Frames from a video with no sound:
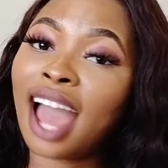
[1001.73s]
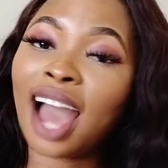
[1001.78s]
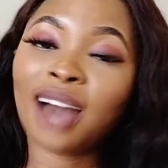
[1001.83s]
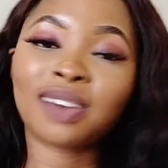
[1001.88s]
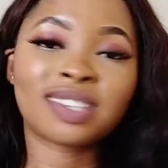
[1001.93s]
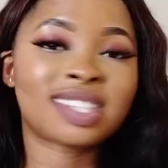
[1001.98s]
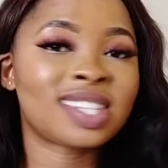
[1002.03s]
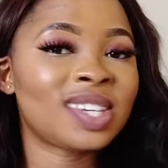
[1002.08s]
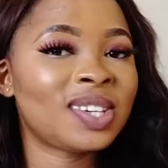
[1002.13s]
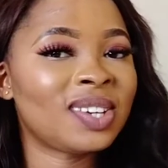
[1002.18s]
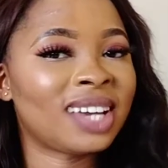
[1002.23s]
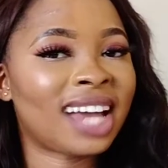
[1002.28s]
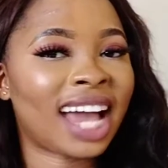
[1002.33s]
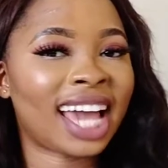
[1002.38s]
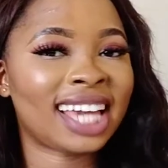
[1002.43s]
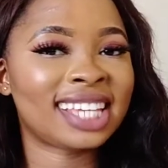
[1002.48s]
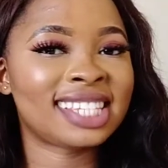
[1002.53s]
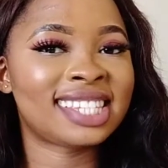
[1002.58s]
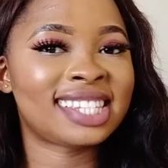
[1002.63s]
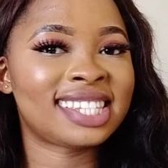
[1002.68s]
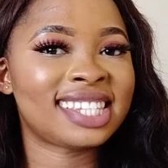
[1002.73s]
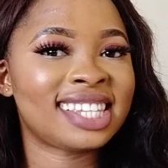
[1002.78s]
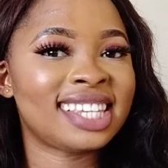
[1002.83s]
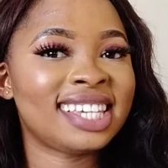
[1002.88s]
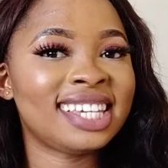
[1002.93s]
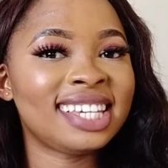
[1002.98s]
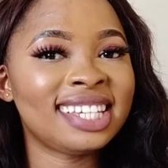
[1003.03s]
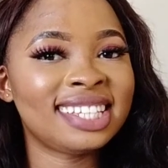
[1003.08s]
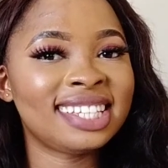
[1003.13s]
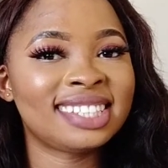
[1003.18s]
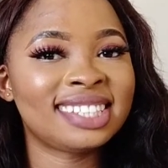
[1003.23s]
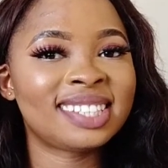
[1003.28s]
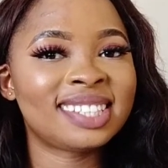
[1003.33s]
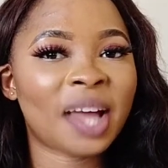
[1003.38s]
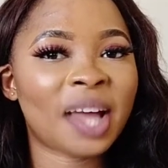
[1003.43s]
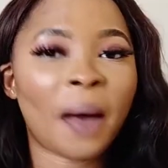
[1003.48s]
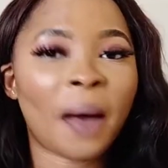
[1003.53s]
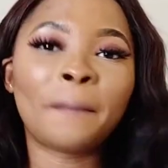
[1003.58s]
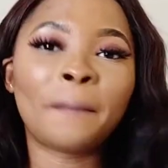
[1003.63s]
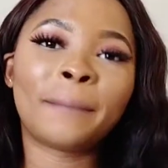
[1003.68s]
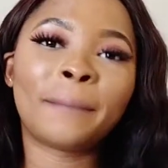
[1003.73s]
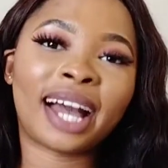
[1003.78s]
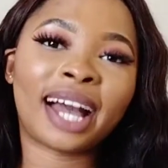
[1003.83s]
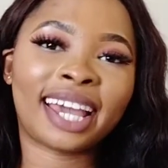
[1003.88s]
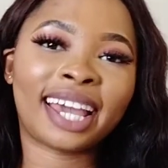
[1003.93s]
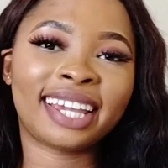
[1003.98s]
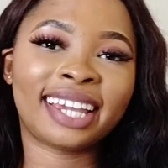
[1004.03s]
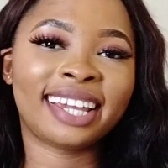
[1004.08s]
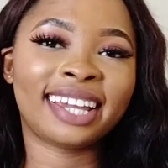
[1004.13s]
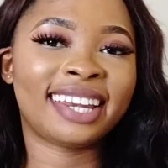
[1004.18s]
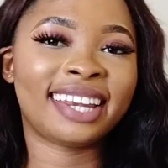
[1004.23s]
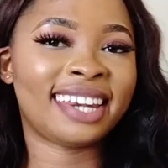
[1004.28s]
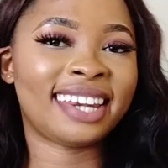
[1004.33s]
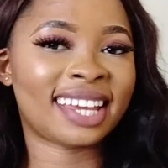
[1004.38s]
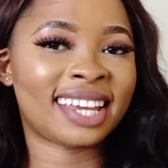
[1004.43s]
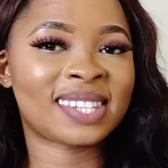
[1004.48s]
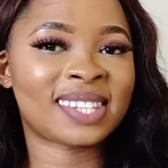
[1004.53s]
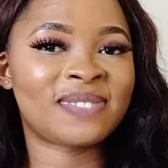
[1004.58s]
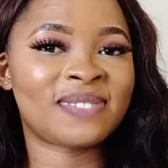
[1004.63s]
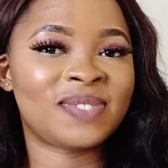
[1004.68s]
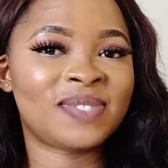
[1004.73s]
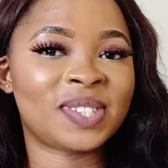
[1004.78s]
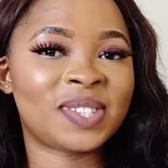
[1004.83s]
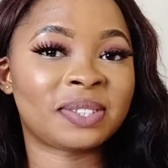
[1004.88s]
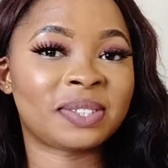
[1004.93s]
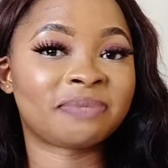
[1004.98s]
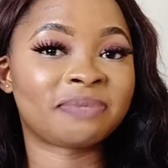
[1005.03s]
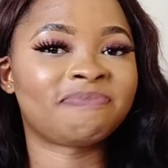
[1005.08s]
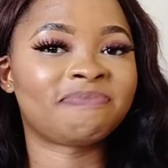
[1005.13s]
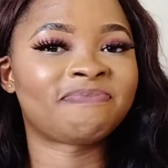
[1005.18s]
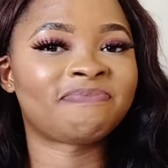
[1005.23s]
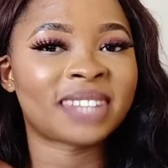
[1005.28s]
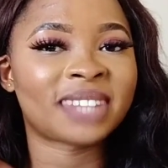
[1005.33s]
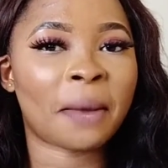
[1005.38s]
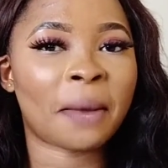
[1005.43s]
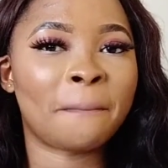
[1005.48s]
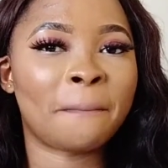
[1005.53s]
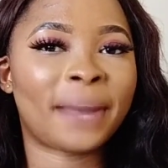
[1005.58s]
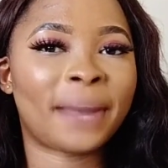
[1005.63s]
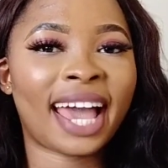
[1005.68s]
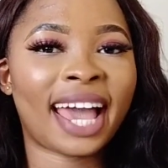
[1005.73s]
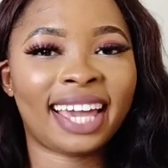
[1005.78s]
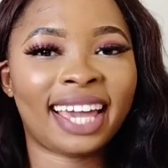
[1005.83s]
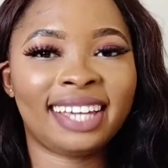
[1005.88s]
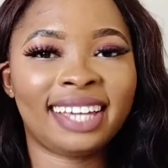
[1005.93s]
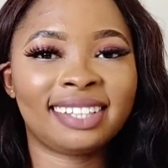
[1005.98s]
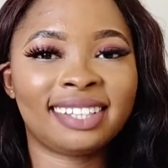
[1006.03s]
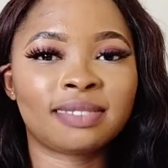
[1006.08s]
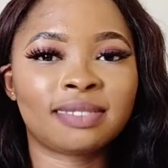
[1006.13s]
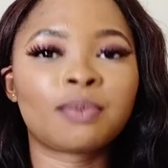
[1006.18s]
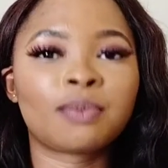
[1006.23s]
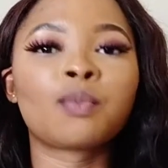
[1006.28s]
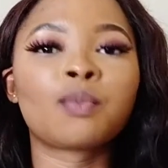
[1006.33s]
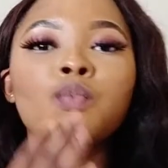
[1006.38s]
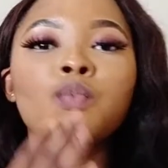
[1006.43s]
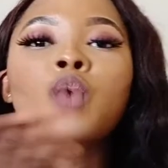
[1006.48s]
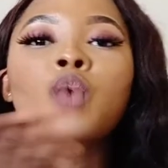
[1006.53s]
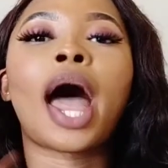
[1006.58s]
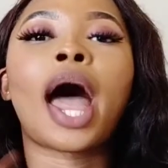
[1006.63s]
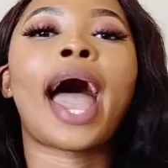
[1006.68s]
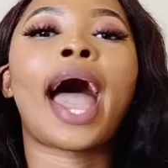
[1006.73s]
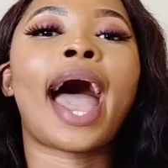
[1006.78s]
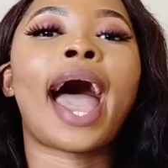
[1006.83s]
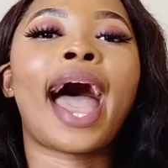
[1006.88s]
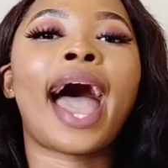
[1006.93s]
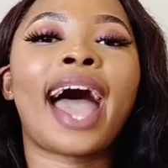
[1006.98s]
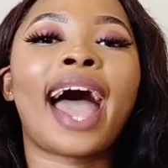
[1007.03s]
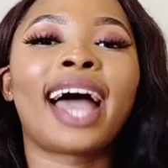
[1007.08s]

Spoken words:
I'll see you guys in my next video. Bye. Mwah.